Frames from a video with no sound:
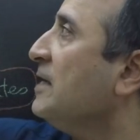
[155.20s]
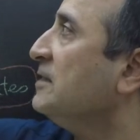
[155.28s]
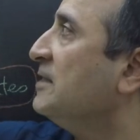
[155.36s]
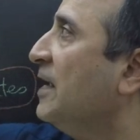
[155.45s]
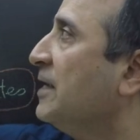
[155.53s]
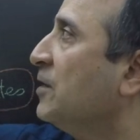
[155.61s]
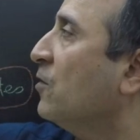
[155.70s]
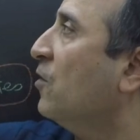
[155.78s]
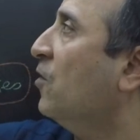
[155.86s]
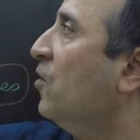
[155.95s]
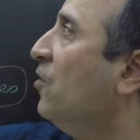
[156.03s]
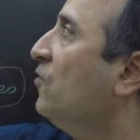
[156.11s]
set
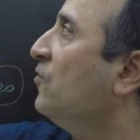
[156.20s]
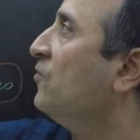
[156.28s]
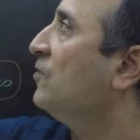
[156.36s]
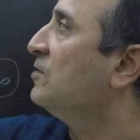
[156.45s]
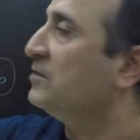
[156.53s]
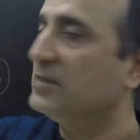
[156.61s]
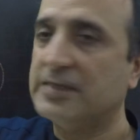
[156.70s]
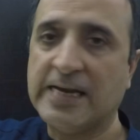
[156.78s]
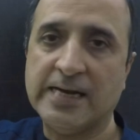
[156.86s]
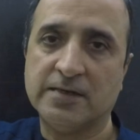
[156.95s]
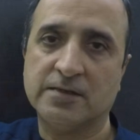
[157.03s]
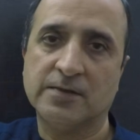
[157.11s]
of
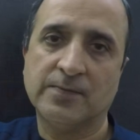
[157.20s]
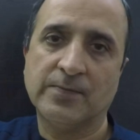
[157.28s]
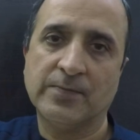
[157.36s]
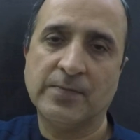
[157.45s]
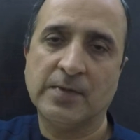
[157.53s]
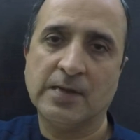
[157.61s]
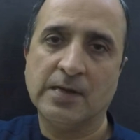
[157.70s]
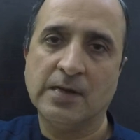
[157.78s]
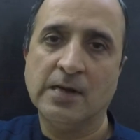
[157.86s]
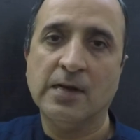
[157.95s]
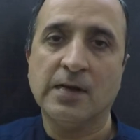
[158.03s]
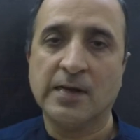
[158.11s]
states.
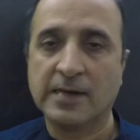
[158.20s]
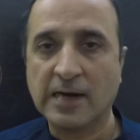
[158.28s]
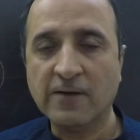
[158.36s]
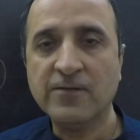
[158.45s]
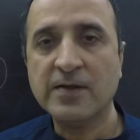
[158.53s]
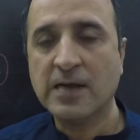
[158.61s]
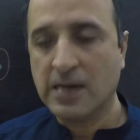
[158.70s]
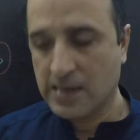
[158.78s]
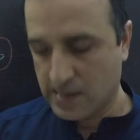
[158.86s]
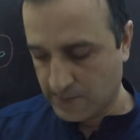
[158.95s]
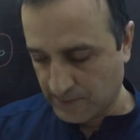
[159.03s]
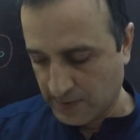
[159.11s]

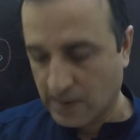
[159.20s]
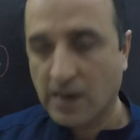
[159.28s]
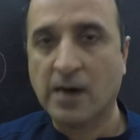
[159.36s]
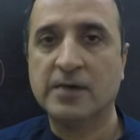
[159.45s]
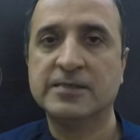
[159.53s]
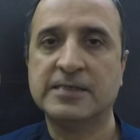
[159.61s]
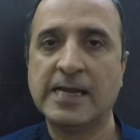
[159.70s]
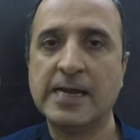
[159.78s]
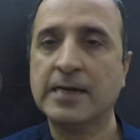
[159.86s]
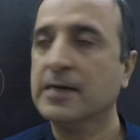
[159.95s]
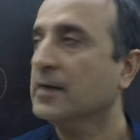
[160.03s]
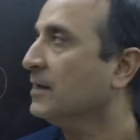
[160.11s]
Graphically, a
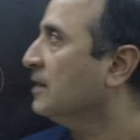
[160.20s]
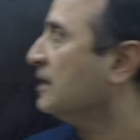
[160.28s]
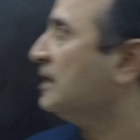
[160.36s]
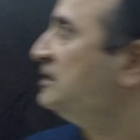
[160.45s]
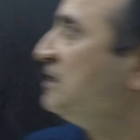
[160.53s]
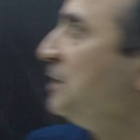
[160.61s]
state is